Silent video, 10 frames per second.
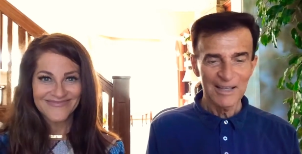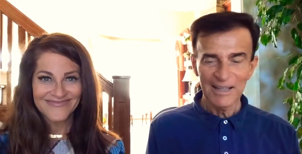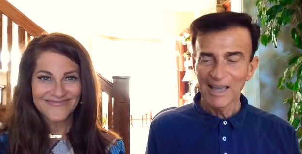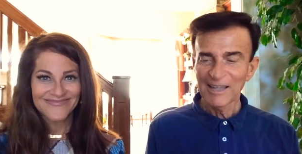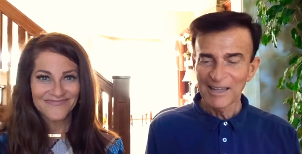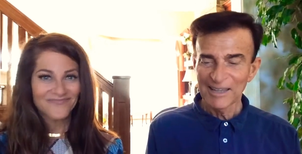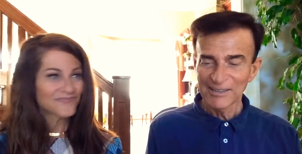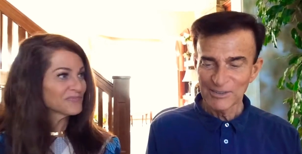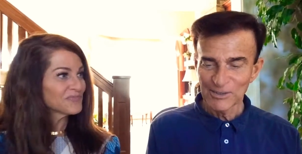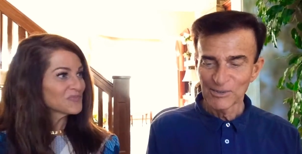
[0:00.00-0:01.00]
Speaker 1: I, I,
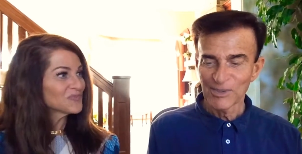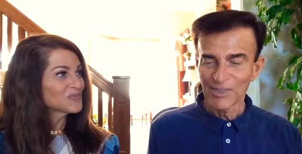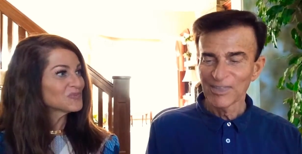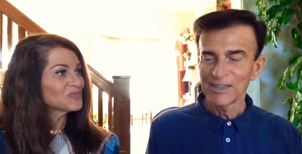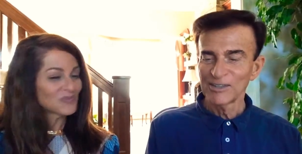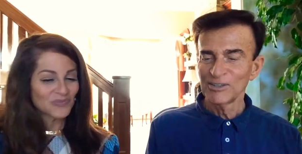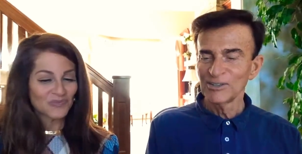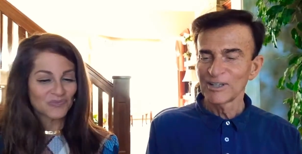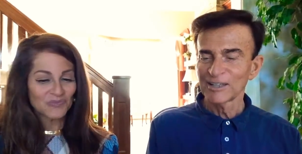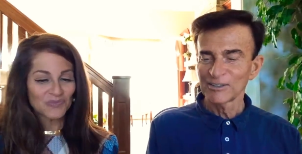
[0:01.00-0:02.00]
like to do the thinking.
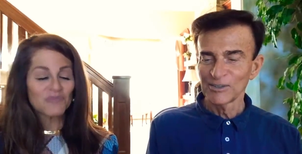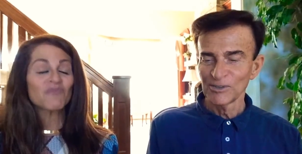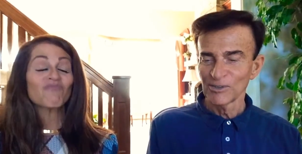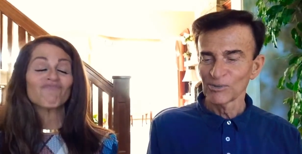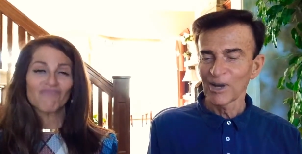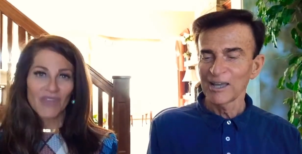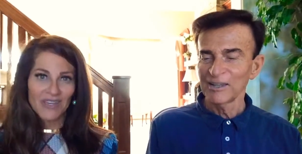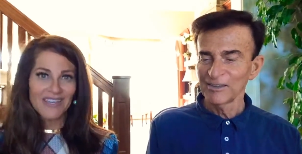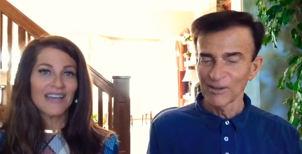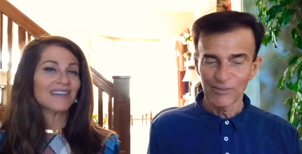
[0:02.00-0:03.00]
You like to do the
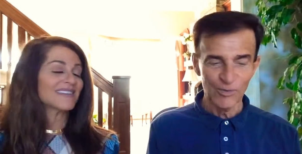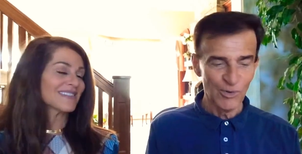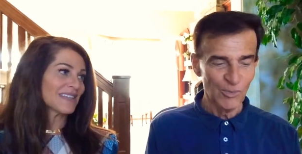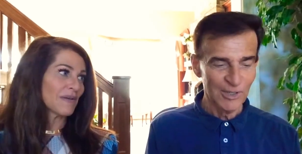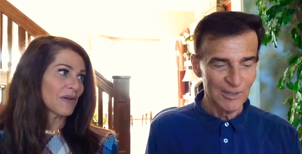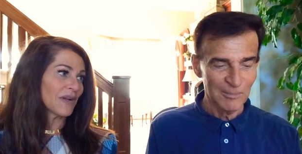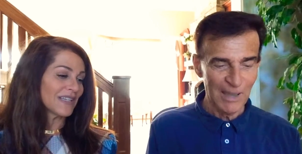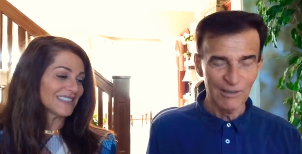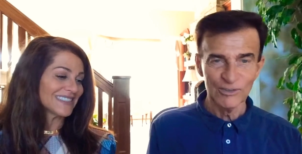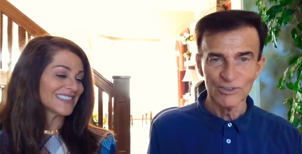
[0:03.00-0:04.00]
writing. Yes. Therefore, we can
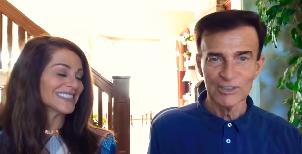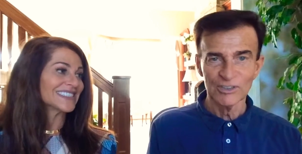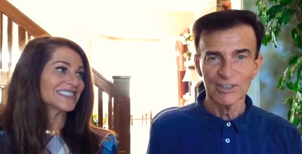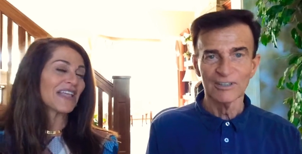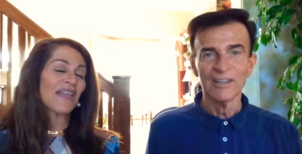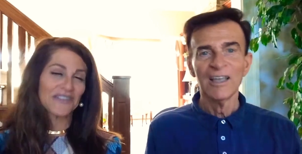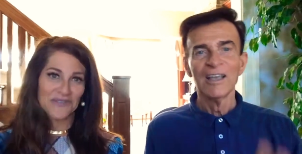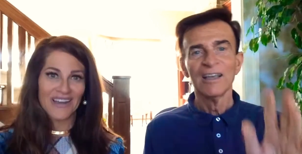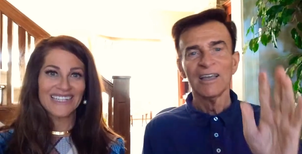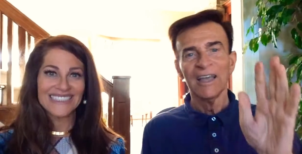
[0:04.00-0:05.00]
balance each other.
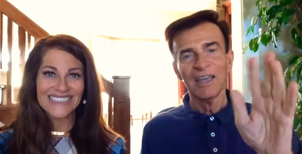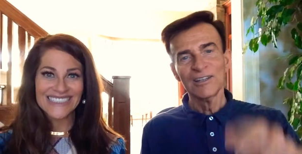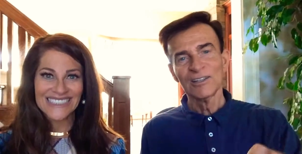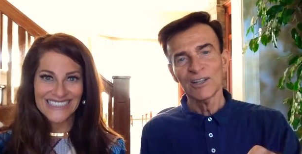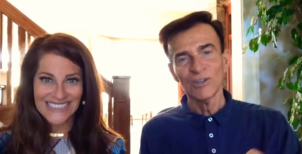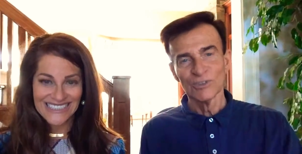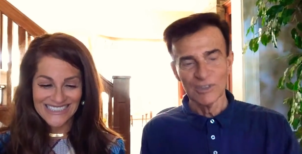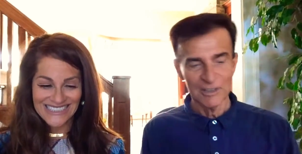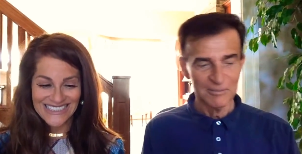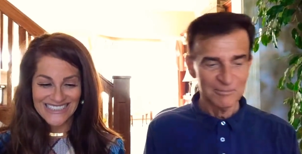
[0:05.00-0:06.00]
That's right. In
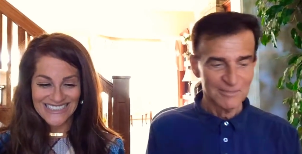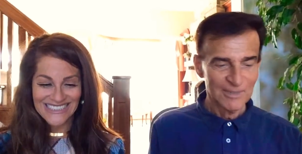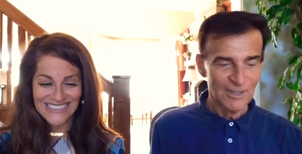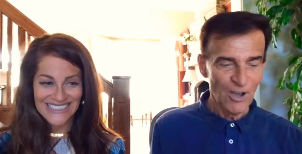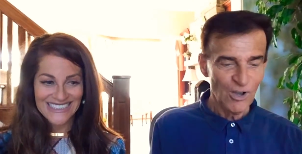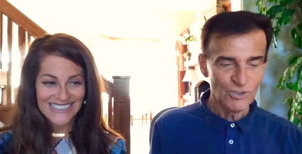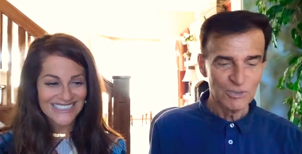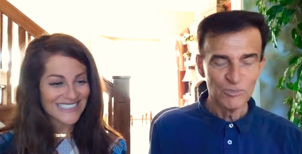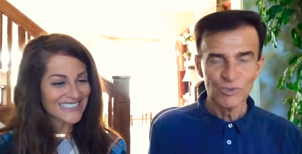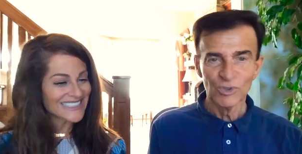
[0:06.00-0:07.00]
closing,
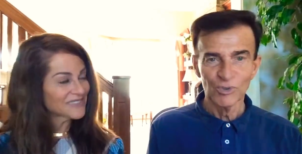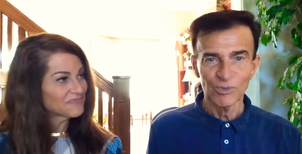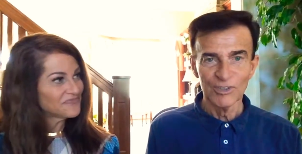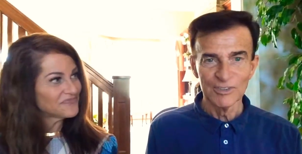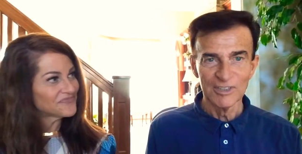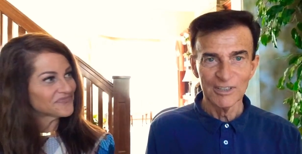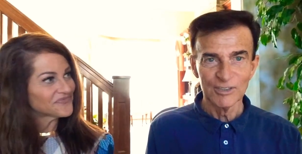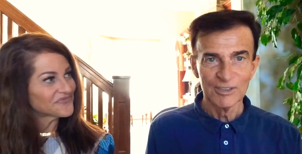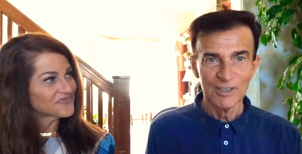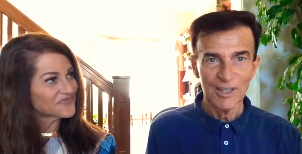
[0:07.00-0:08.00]
awesome truth is
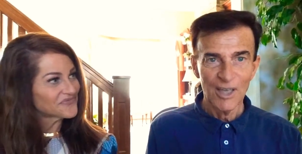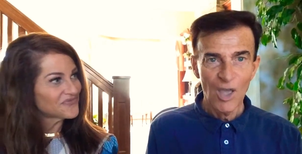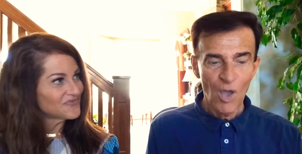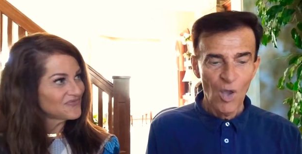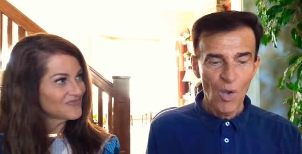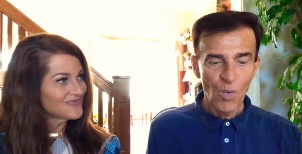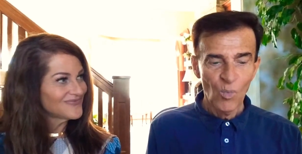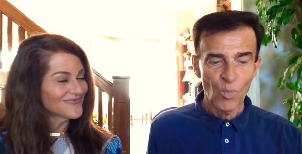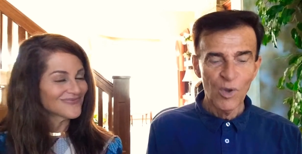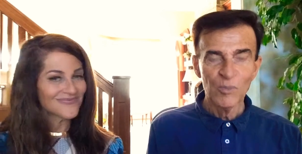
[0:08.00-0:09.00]
this:
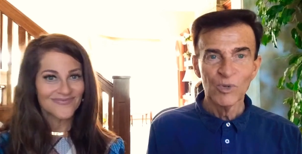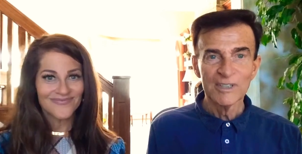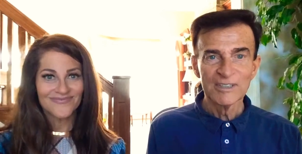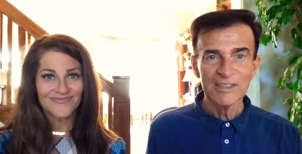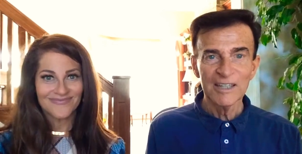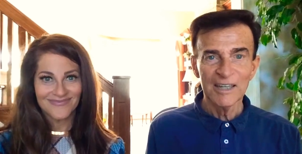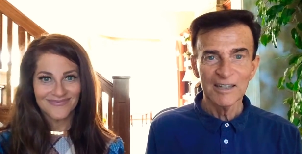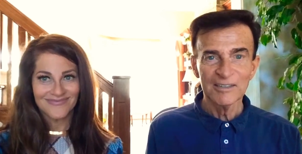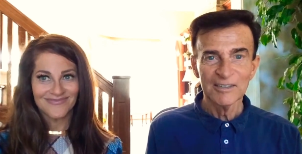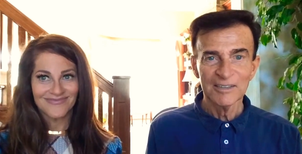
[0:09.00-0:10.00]
when we see
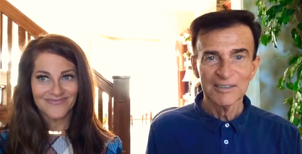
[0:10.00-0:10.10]
it,